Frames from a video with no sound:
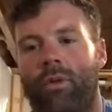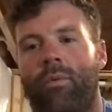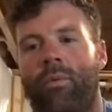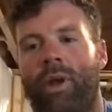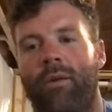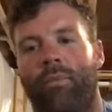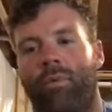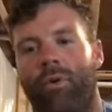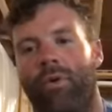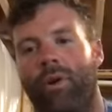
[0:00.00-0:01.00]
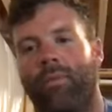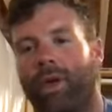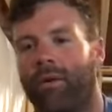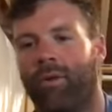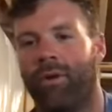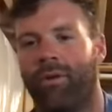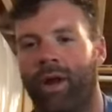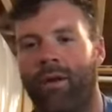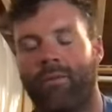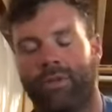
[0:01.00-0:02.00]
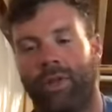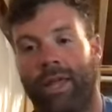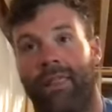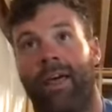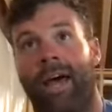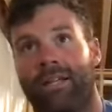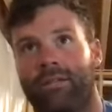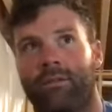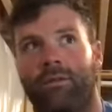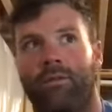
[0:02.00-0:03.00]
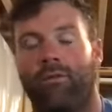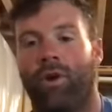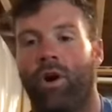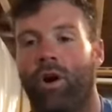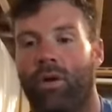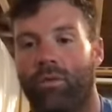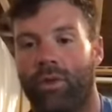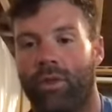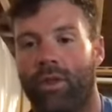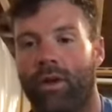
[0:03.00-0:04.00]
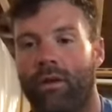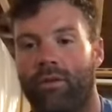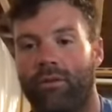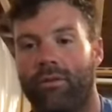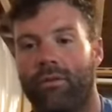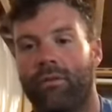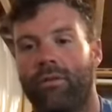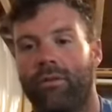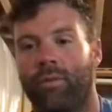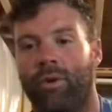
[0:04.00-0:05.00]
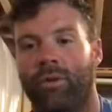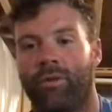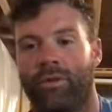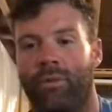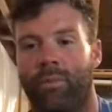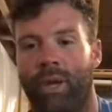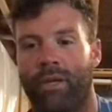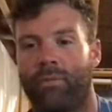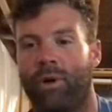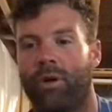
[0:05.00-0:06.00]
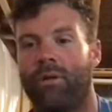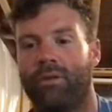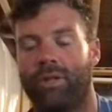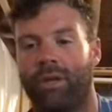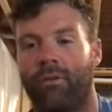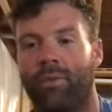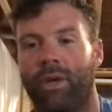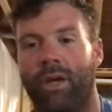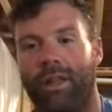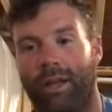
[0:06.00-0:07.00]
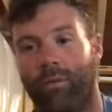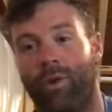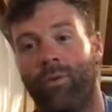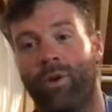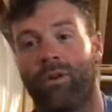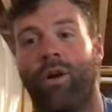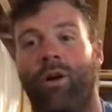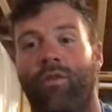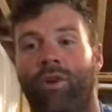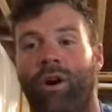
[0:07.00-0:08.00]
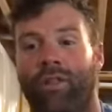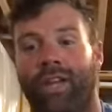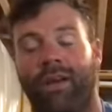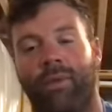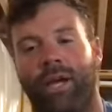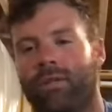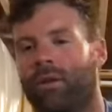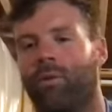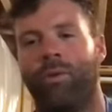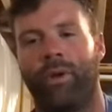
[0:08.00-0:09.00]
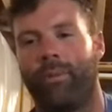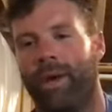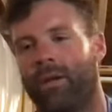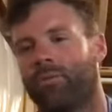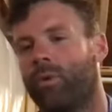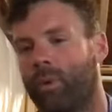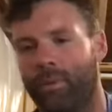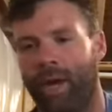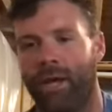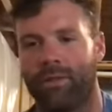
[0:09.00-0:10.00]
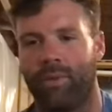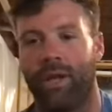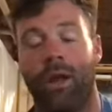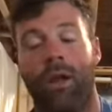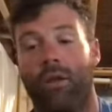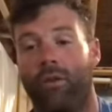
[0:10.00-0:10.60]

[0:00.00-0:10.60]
When I programmed that 1 rep, so like last fall with the Des Moines Christian baseball team, like we worked all fall, and they kept asking, like, when are we going to max? When are we going to max? I'm like, you